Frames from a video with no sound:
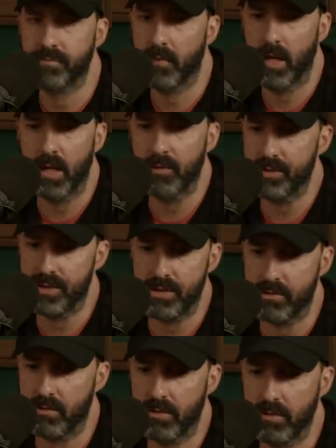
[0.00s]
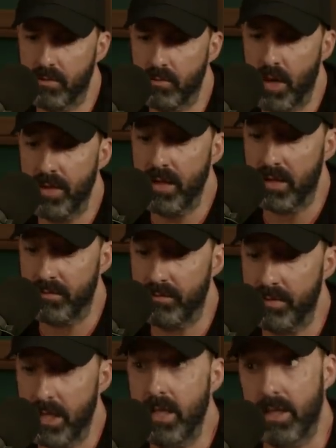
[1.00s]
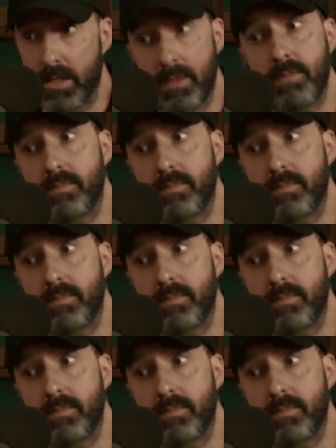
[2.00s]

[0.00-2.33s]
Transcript: and which is, I think, needed.